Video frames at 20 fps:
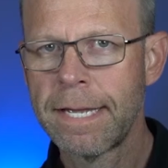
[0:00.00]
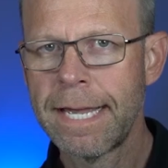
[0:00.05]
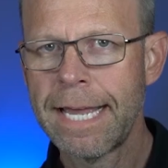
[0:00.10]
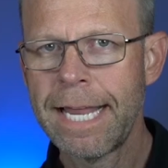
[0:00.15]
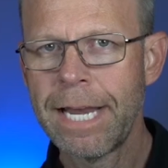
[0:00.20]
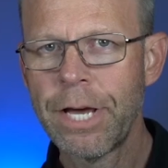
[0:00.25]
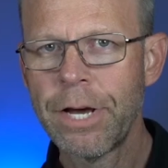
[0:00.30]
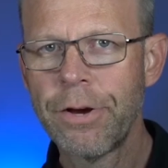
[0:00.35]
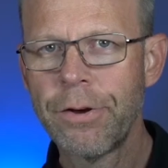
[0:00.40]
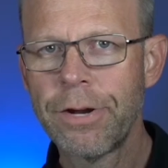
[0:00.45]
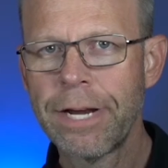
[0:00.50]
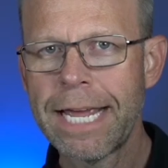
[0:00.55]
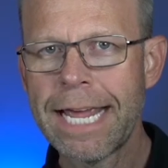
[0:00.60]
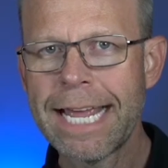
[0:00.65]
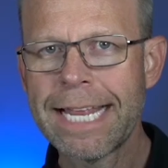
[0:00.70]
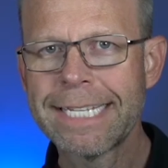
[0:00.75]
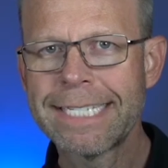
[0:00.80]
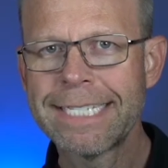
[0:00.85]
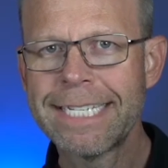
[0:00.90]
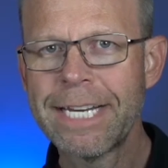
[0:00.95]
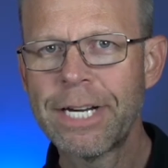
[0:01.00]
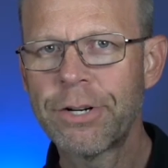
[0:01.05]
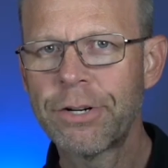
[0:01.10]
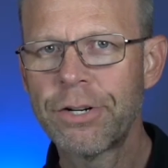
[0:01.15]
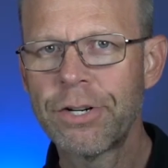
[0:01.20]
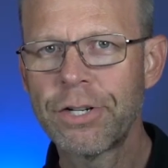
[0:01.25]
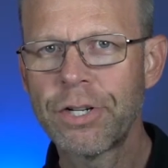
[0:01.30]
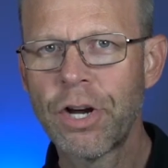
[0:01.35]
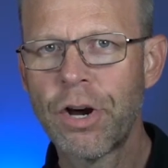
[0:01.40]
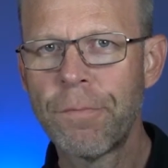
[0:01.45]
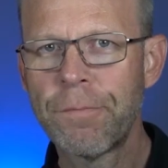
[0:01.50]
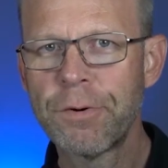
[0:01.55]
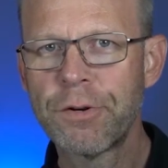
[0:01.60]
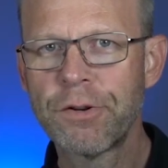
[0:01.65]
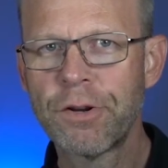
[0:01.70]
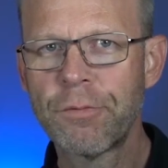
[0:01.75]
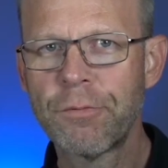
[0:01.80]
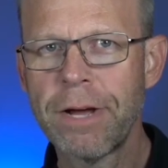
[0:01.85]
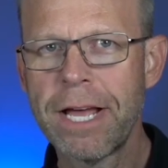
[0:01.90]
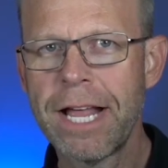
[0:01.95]
Hello, land seekers. Hope you're
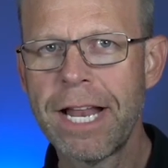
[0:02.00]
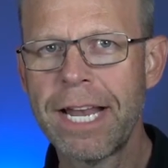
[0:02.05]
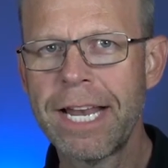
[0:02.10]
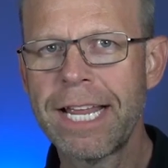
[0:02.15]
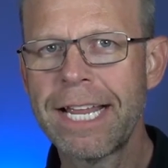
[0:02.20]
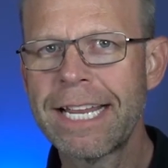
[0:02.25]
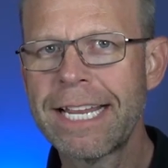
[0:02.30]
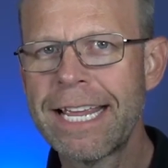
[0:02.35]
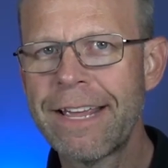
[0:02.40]
doing well.